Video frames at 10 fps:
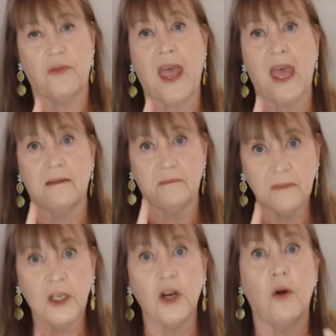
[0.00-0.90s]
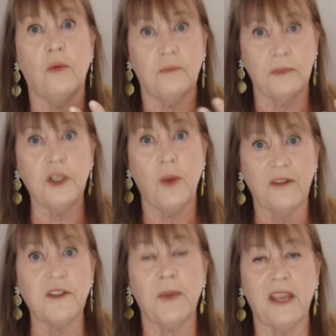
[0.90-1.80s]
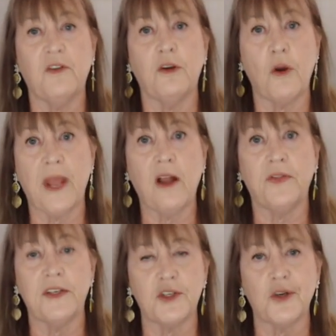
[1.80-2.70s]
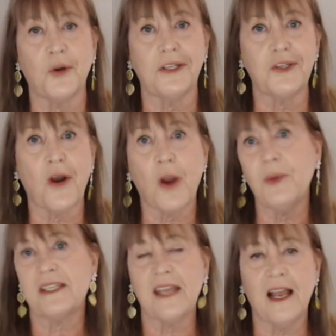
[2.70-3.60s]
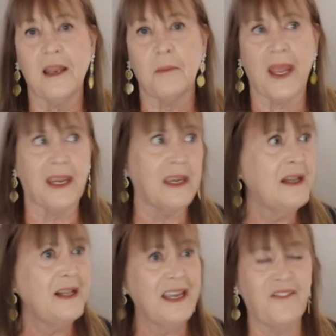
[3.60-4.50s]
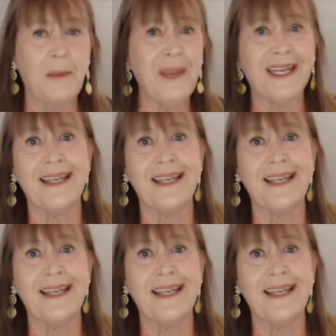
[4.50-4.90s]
that, you know, you have to pay for your own health insurance. So I always tell them, like, if I make